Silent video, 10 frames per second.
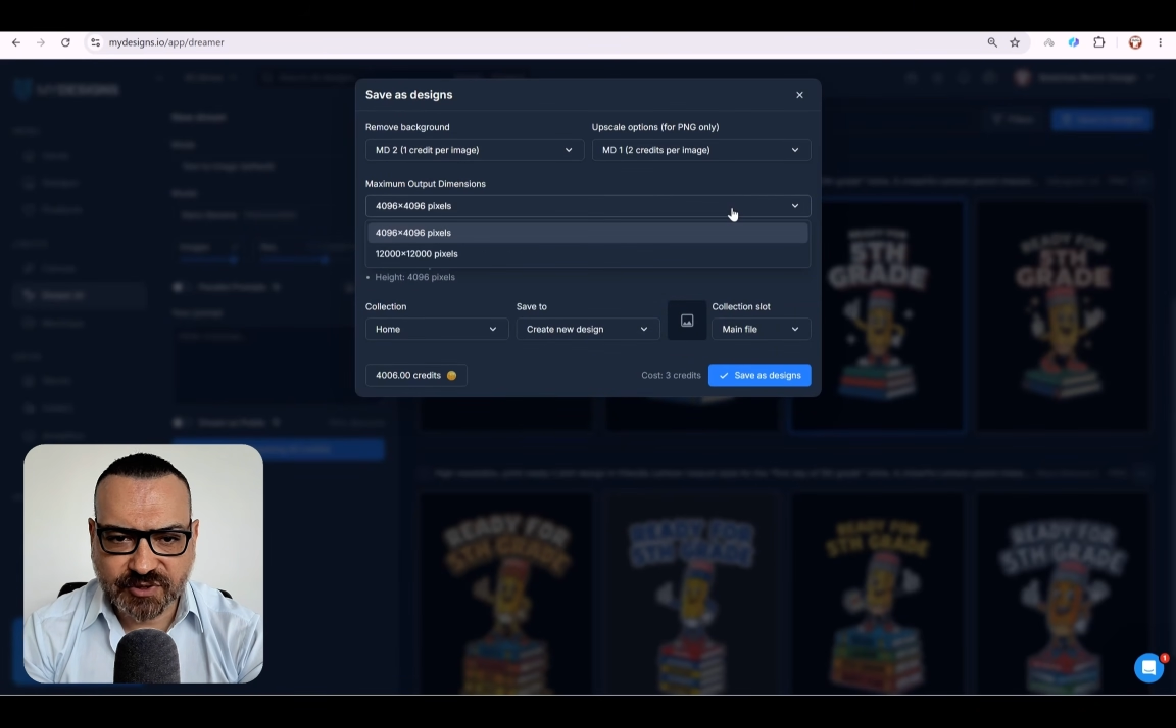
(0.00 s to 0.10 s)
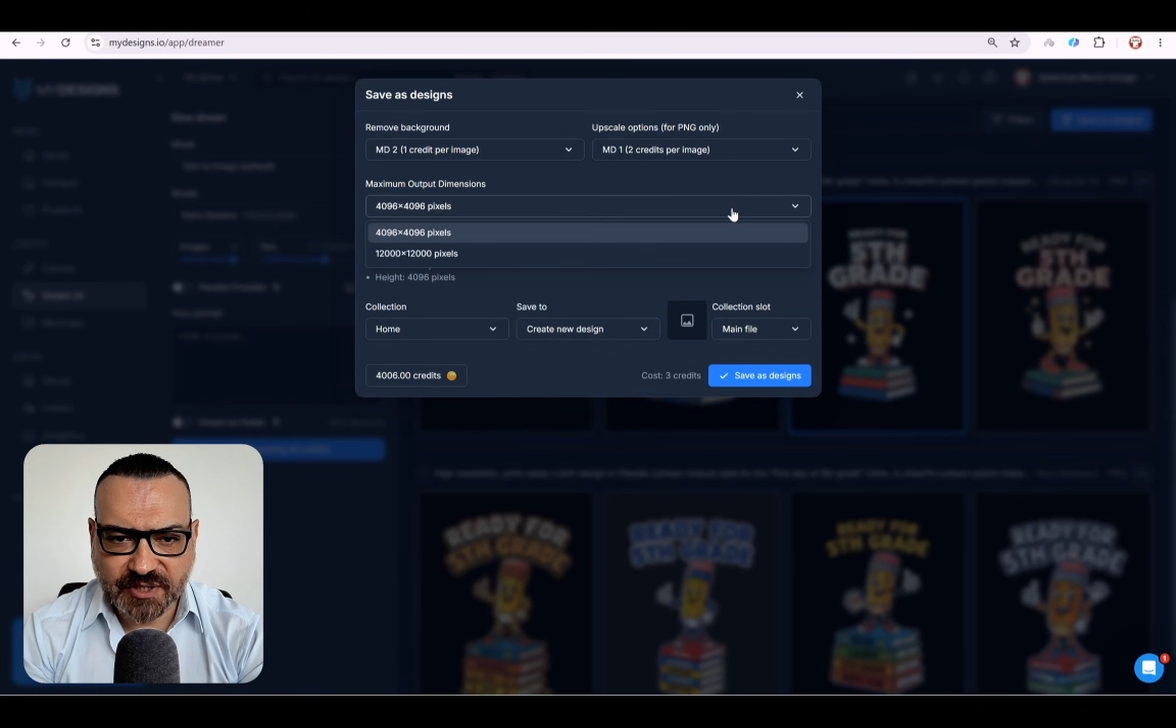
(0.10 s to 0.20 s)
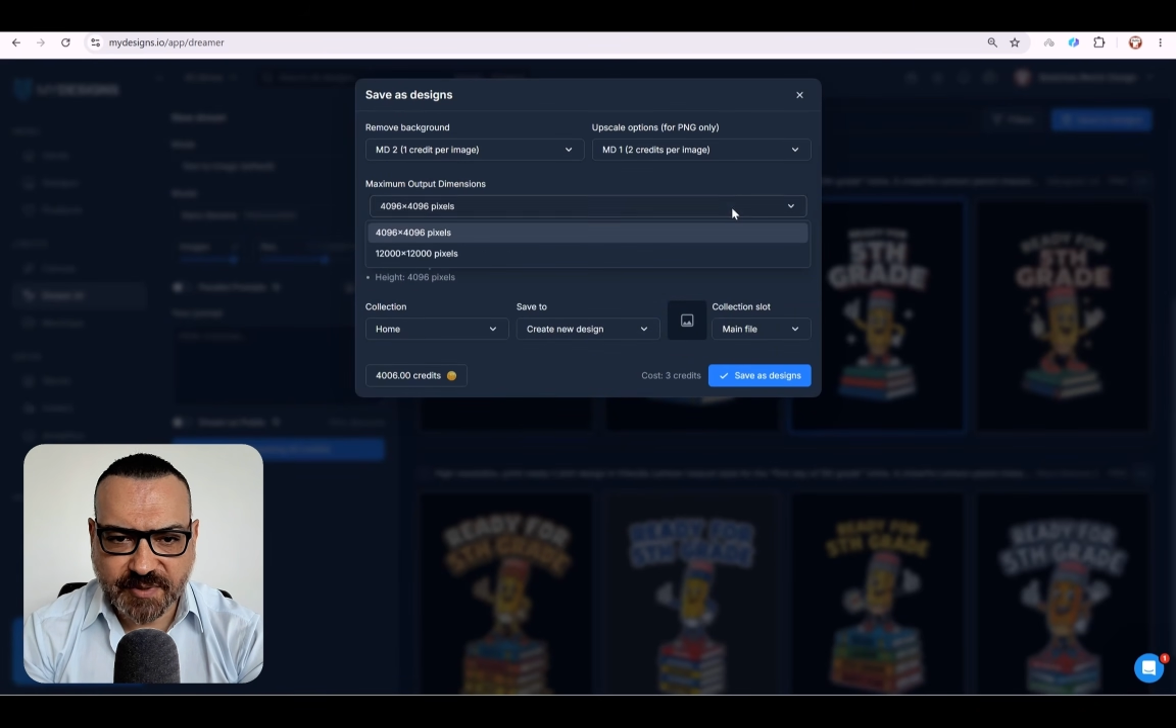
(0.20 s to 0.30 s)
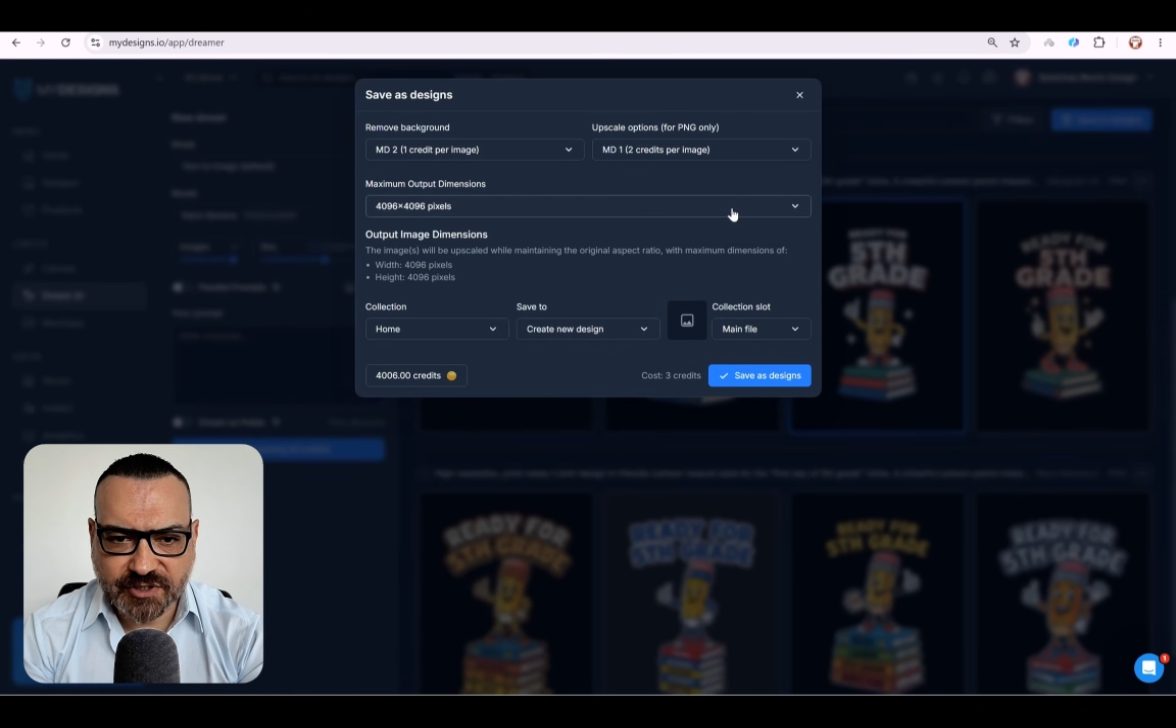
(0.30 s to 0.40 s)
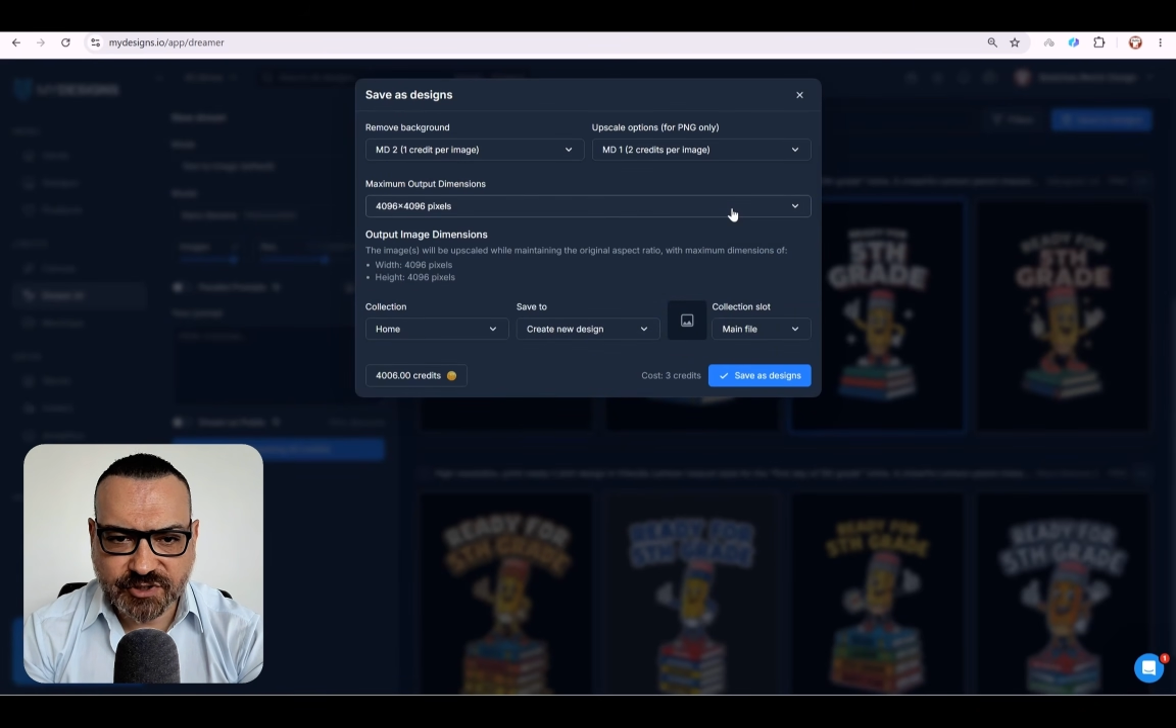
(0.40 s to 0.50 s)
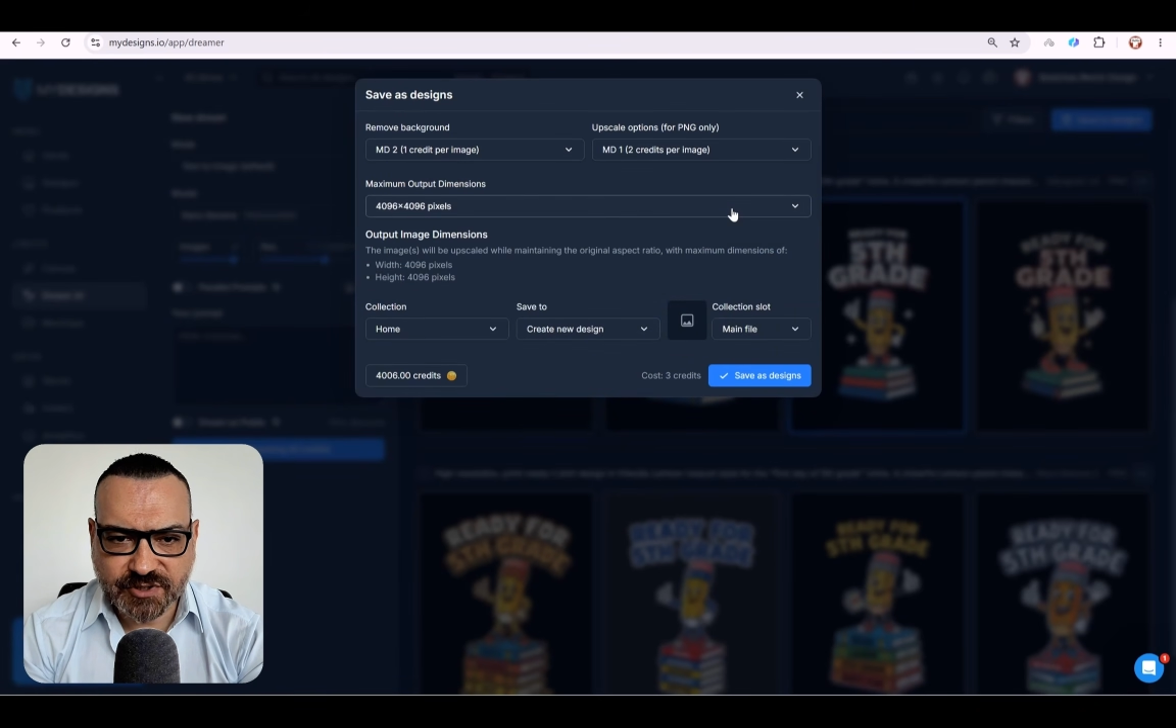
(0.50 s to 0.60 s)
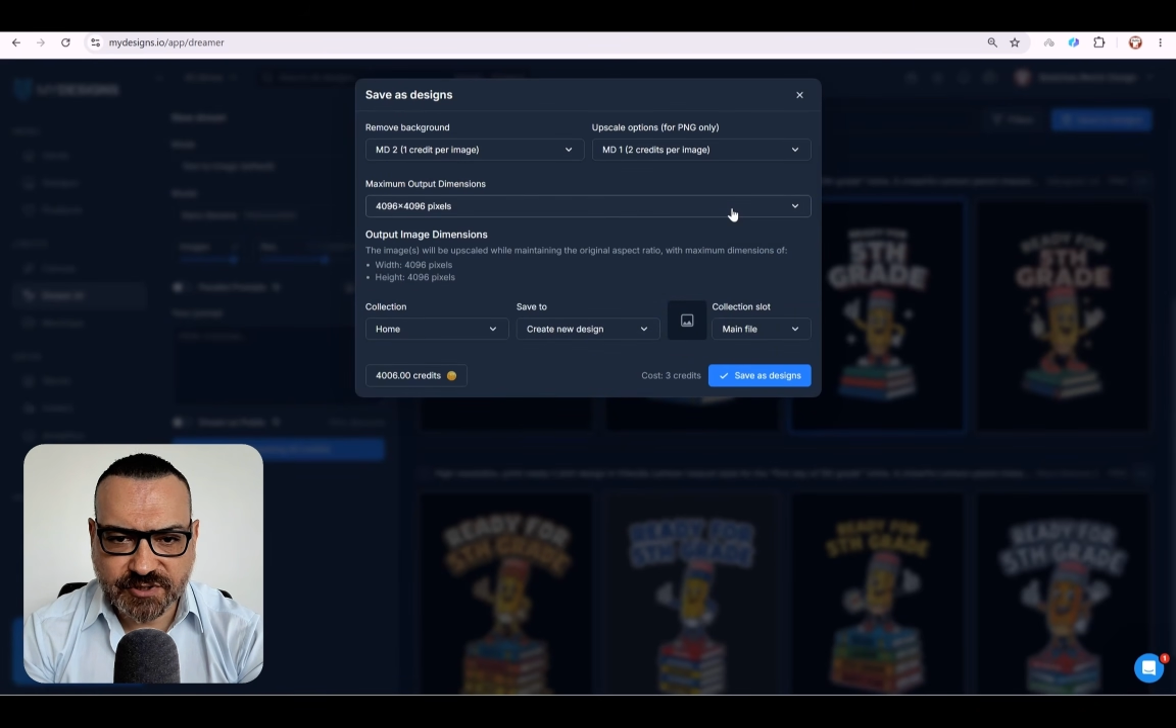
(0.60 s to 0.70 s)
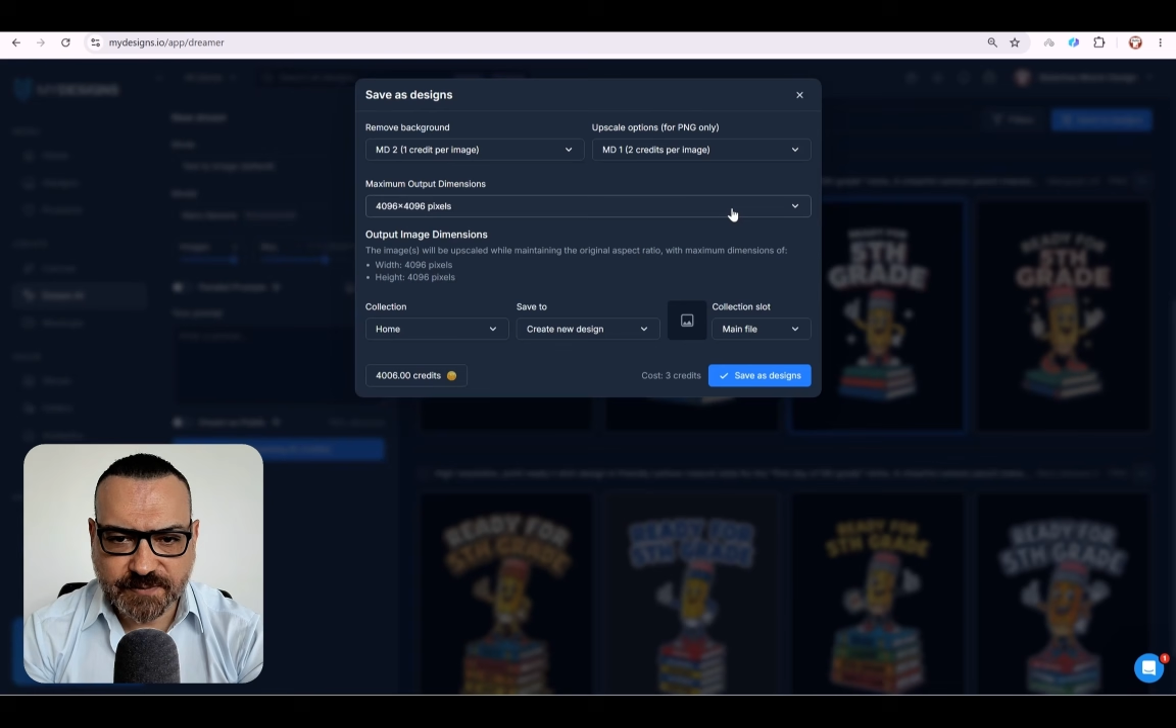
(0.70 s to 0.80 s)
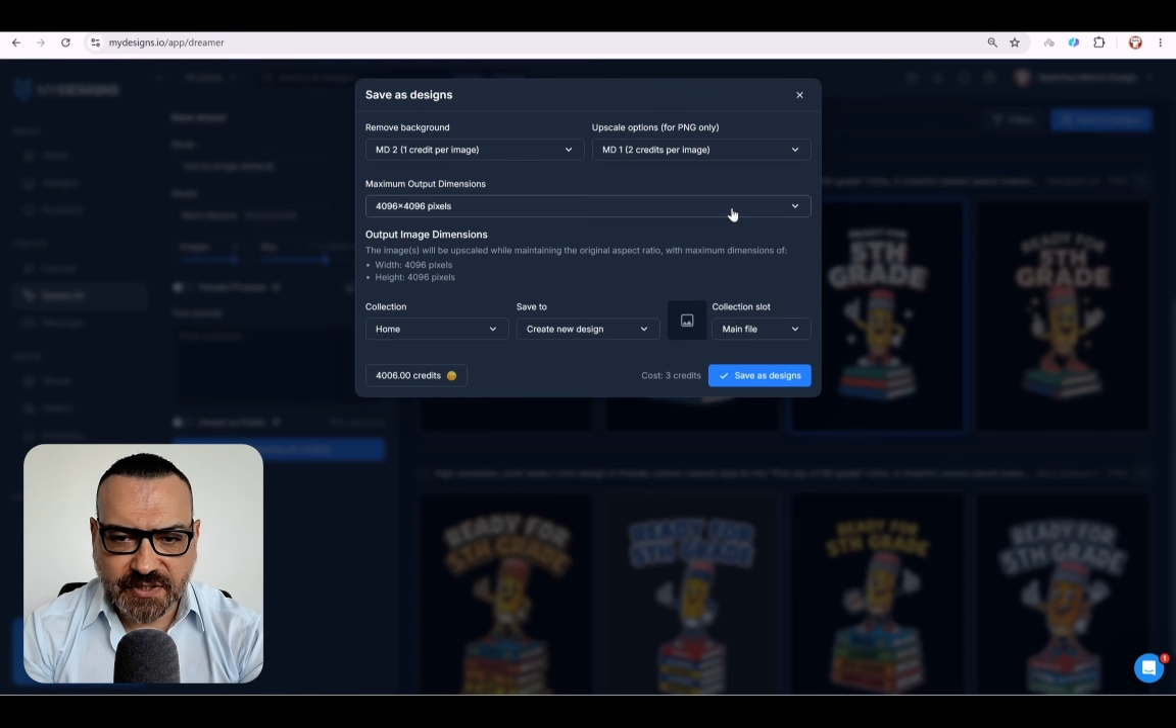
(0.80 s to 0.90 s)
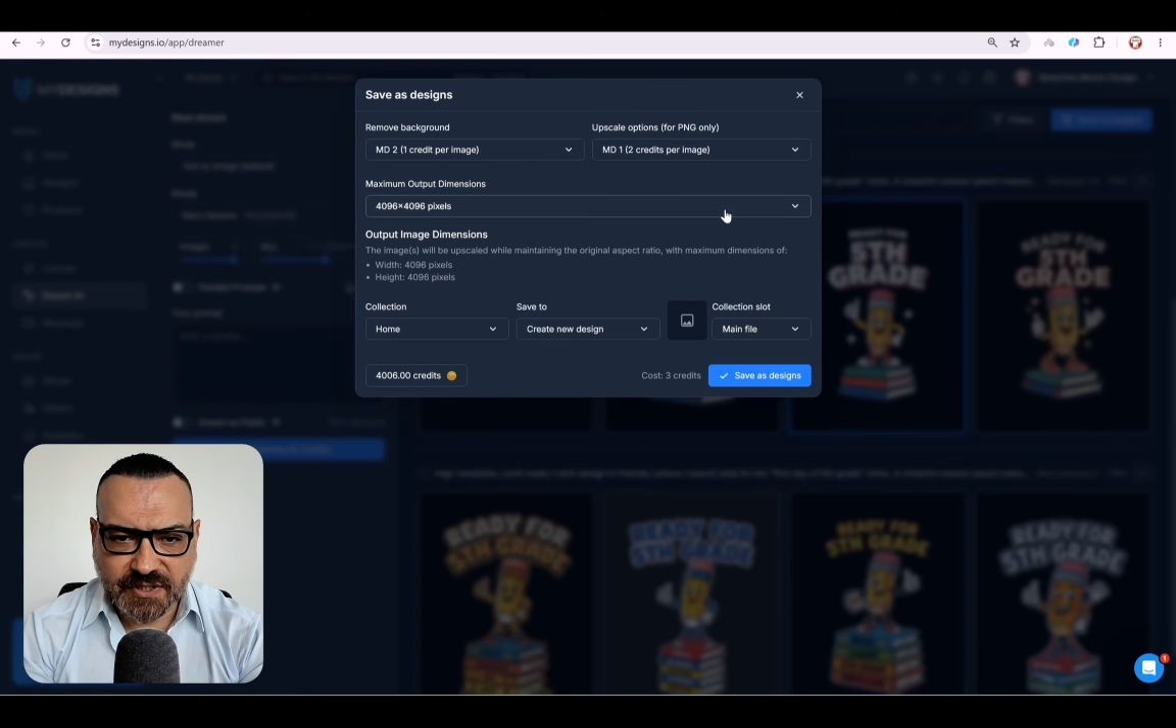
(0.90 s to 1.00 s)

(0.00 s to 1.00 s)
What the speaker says: dimensions.